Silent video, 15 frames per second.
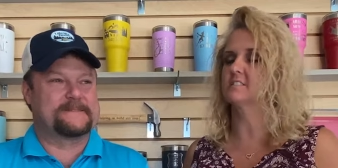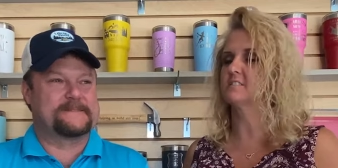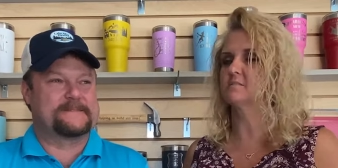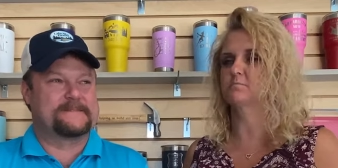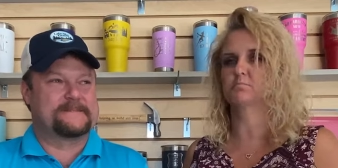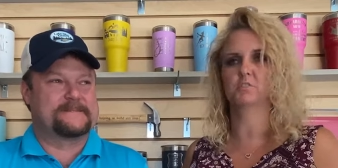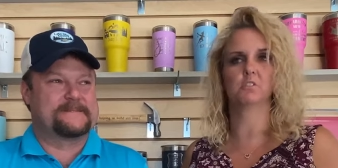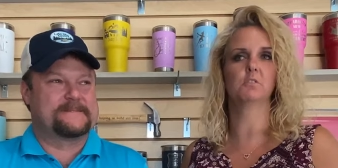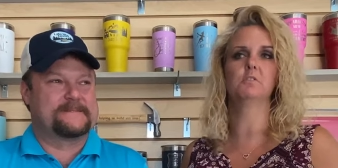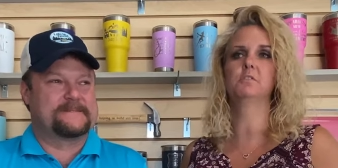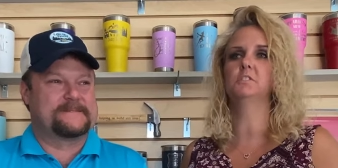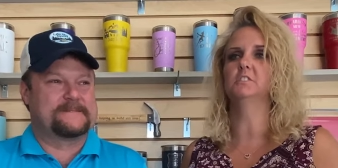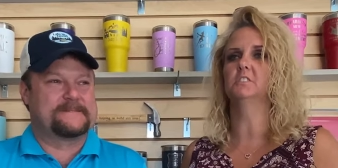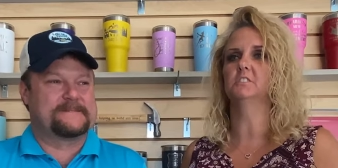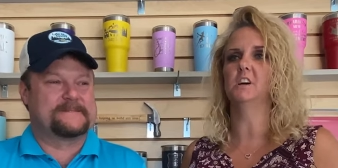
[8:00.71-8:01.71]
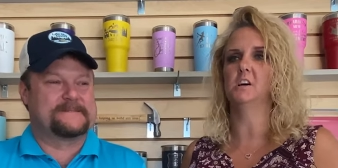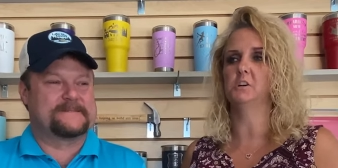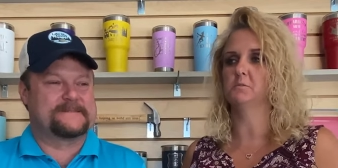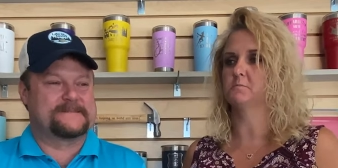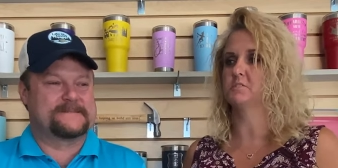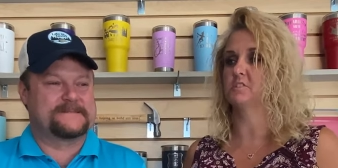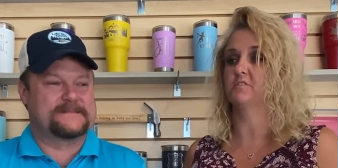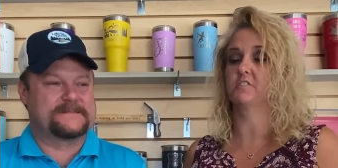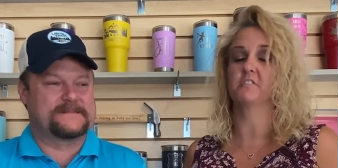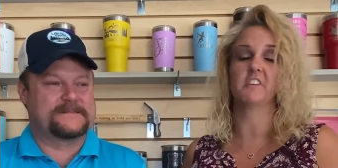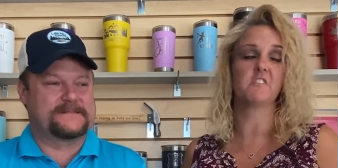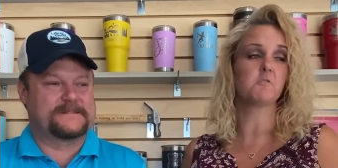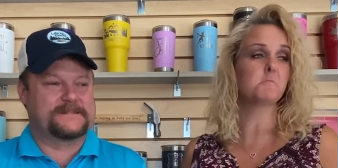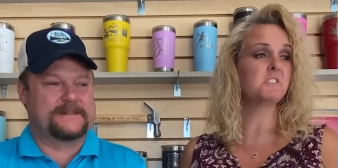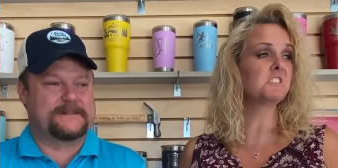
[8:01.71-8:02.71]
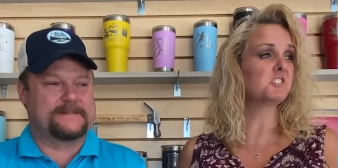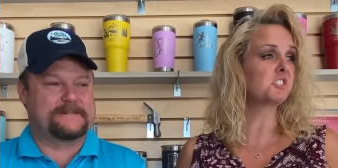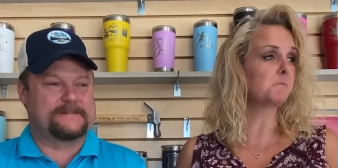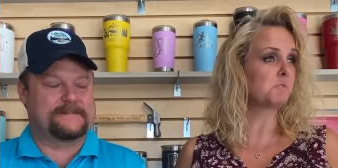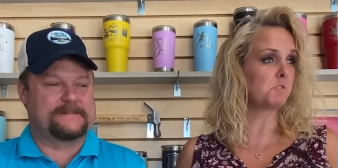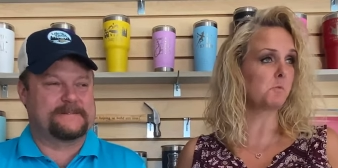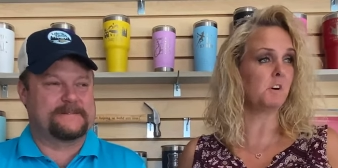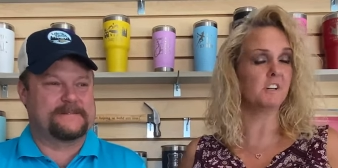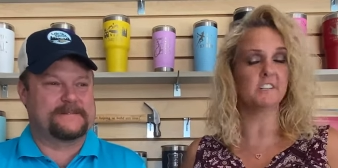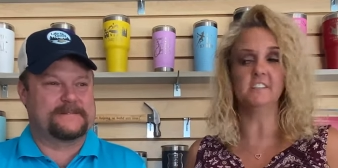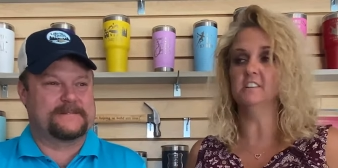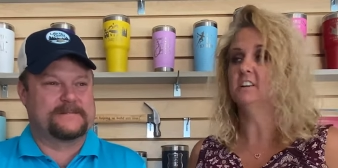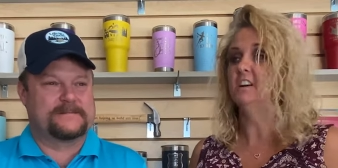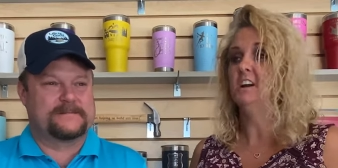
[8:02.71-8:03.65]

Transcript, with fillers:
Speaker 1: is beautiful. Um, so if you've never been to Shipshewana,